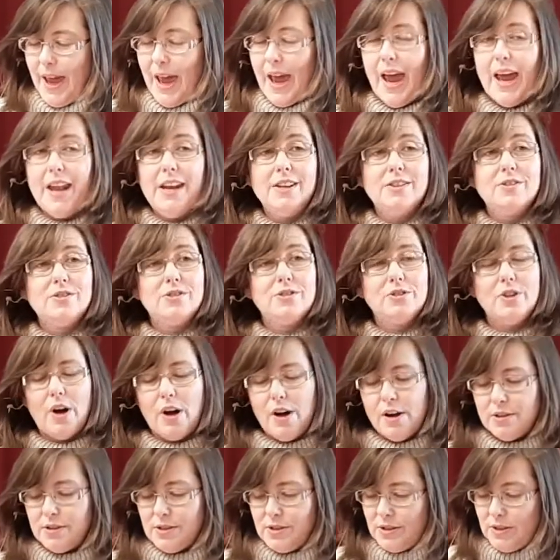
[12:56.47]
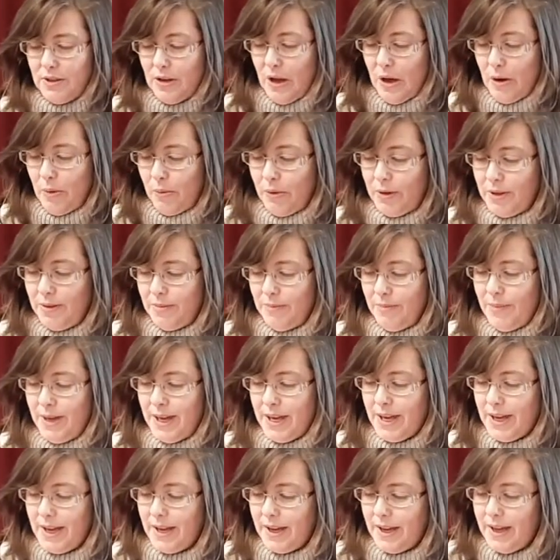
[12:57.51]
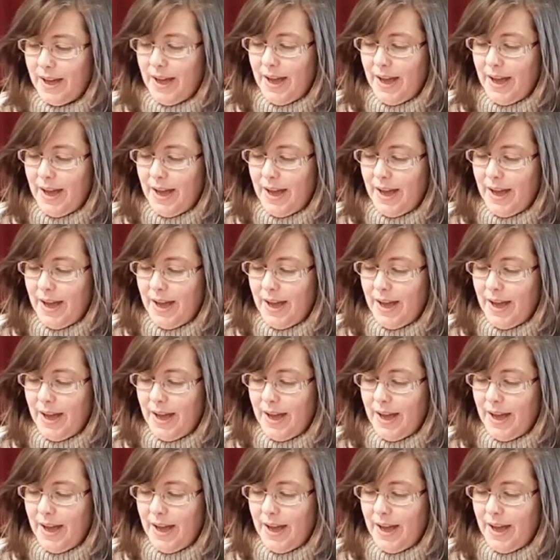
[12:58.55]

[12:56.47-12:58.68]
And it starts with me.